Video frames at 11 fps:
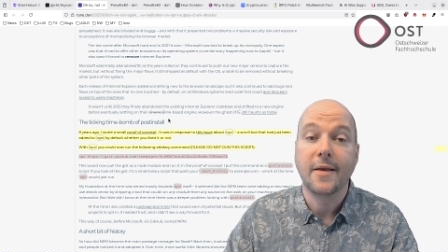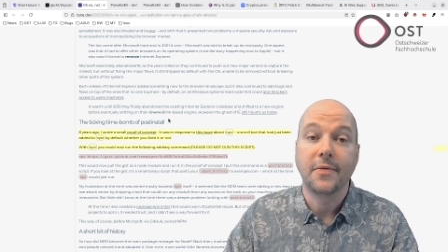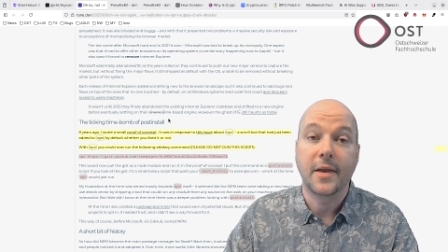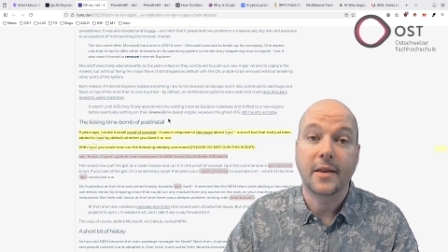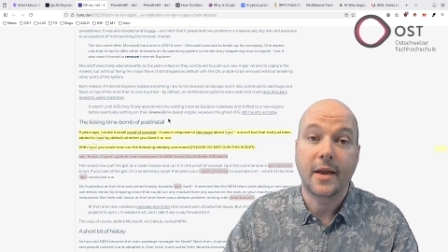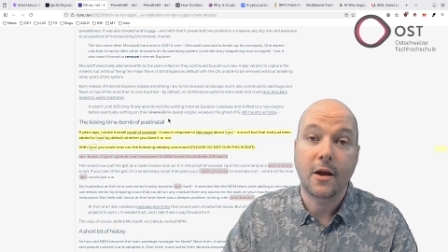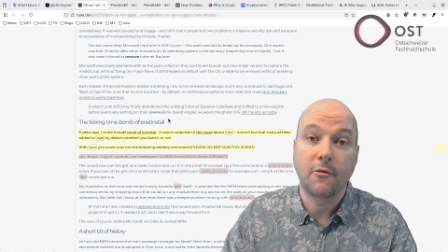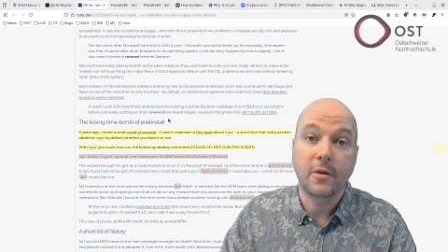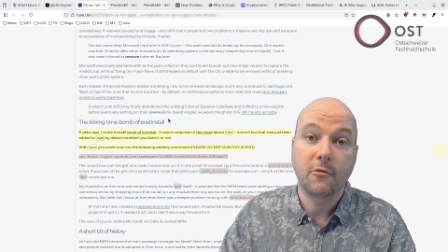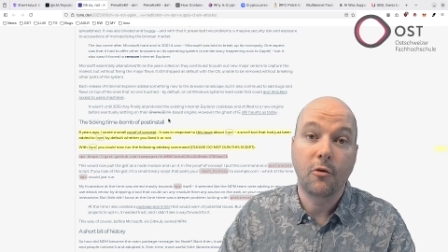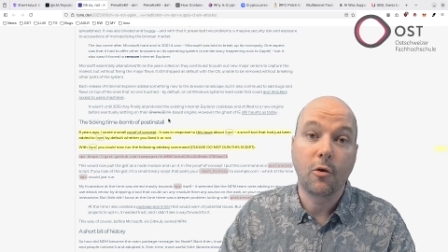that have
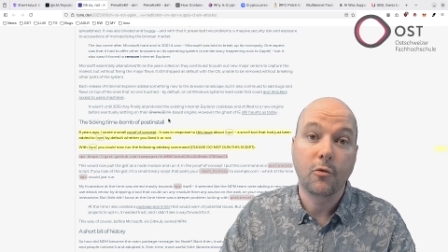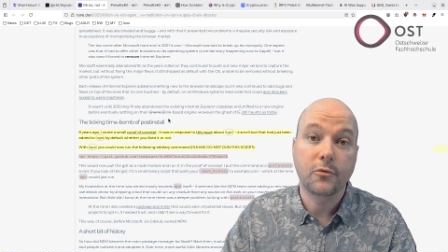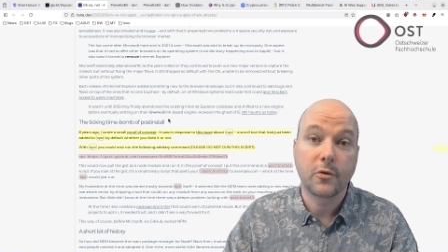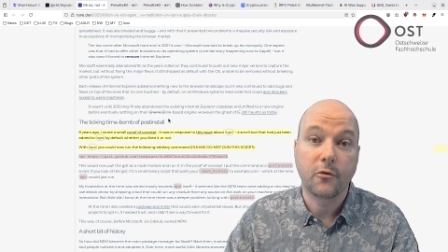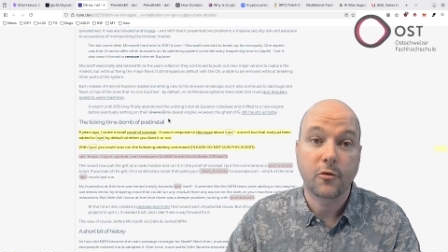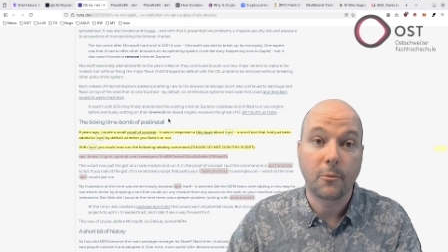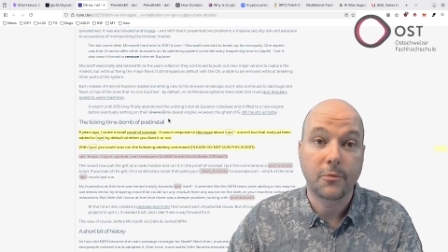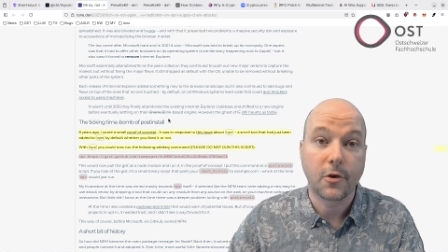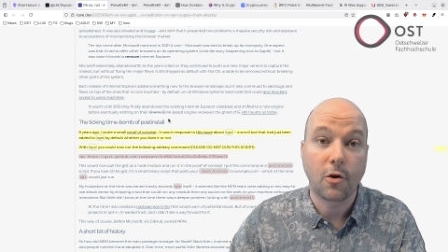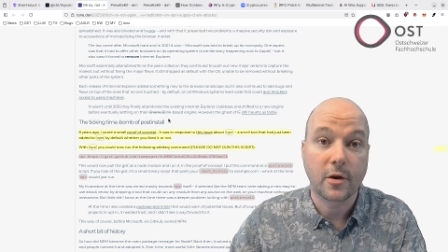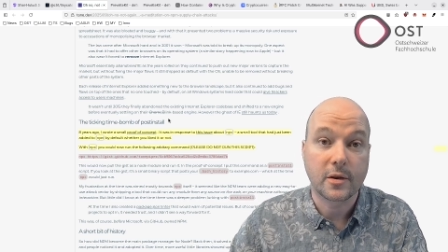evolved from
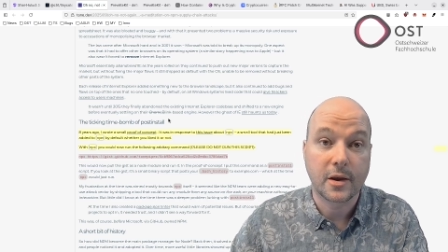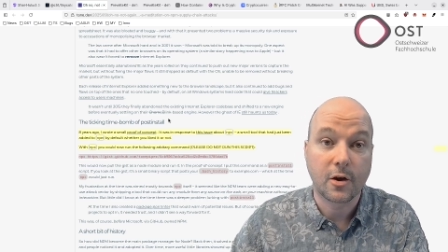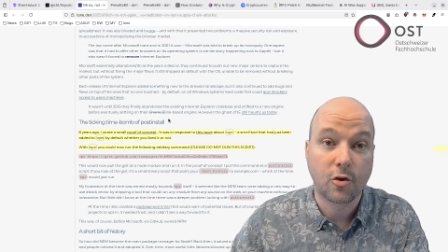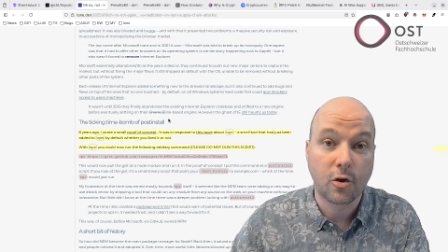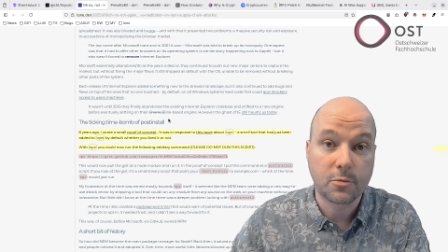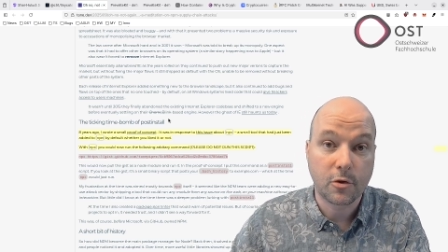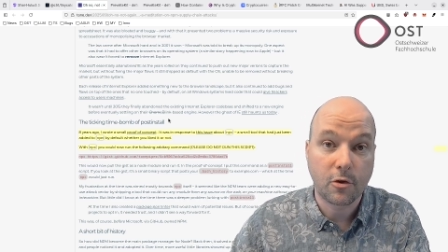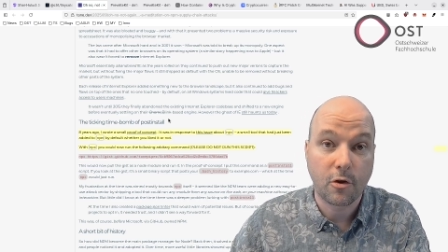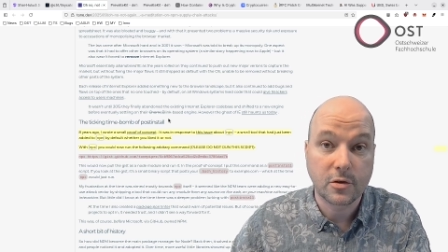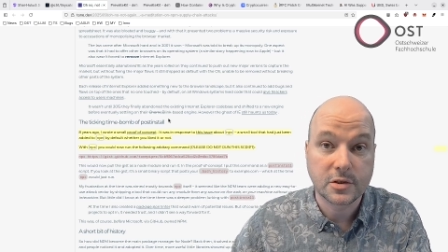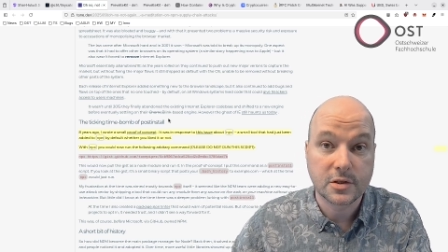targeting
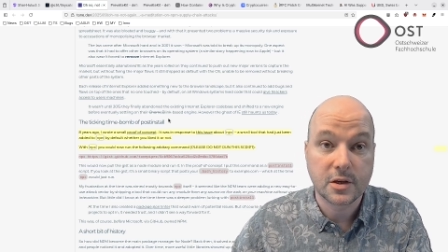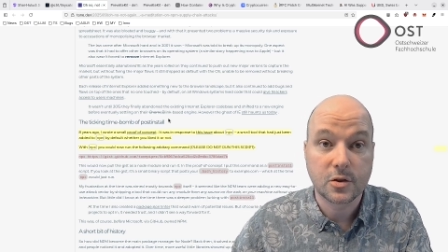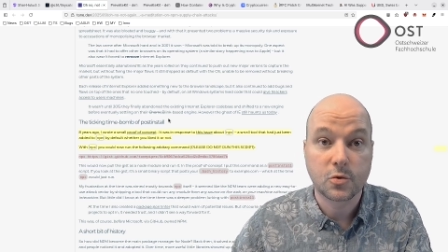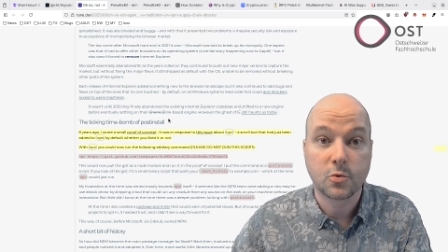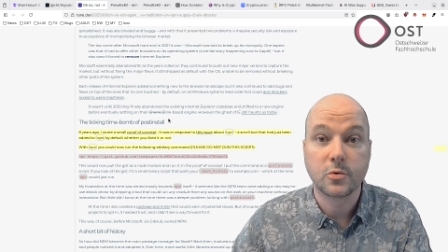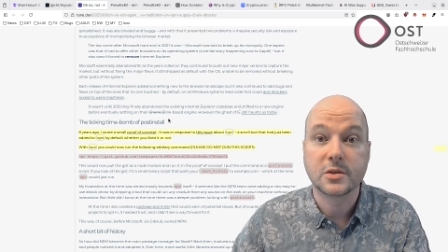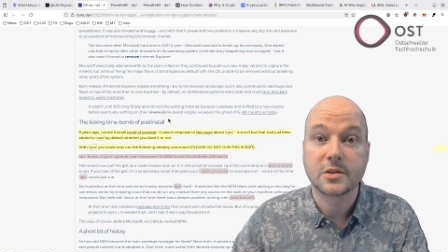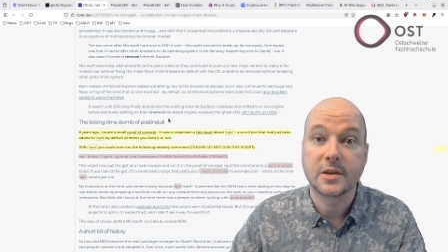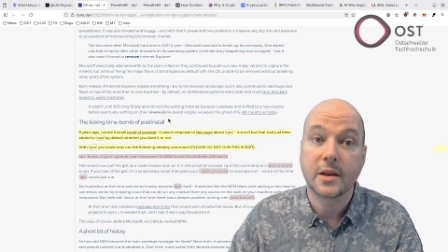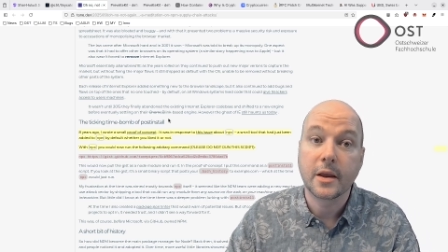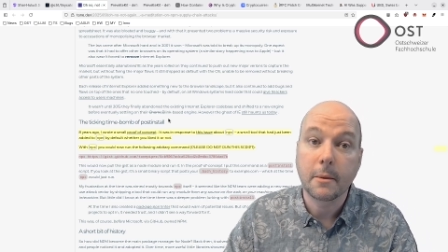cryptocurrency to
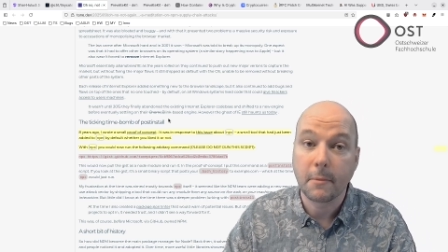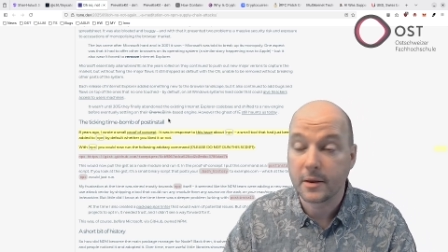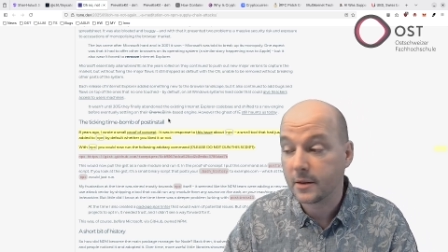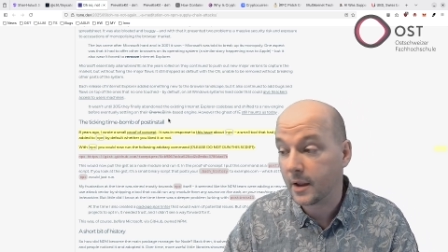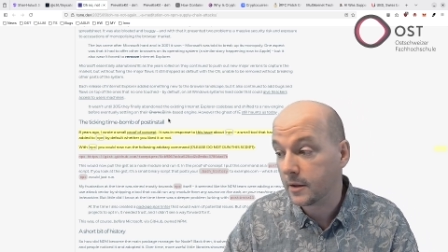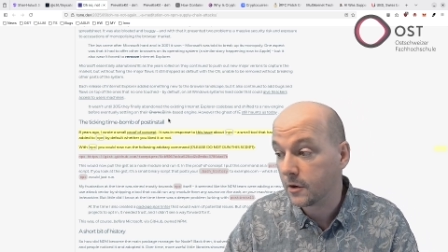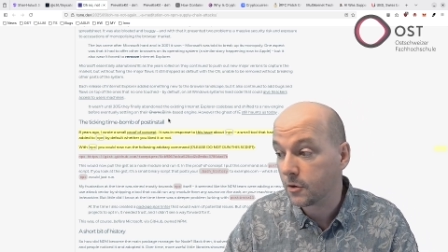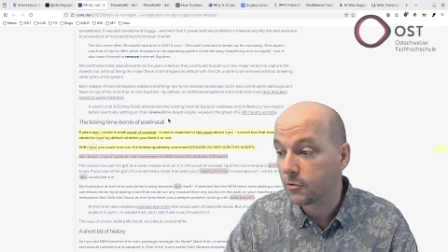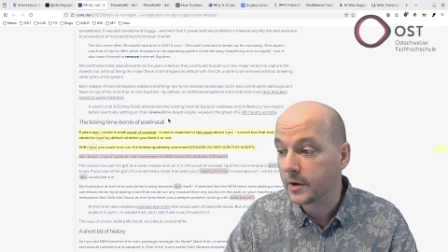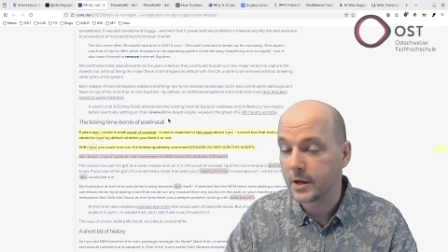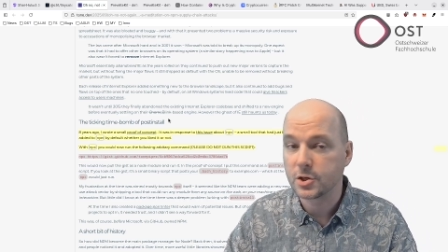stealing maintainer
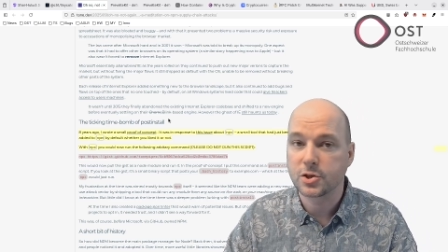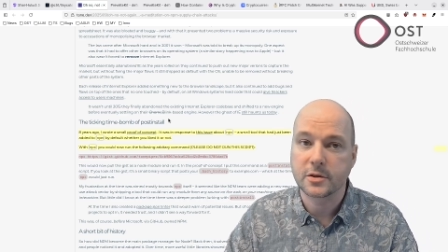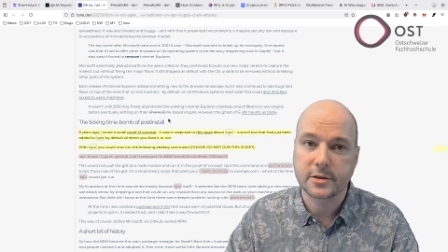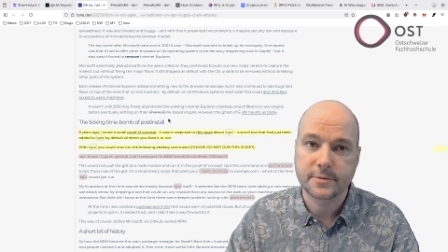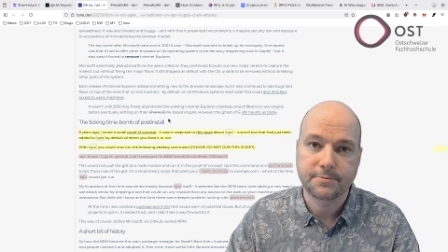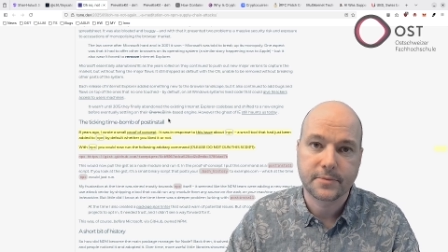credentials.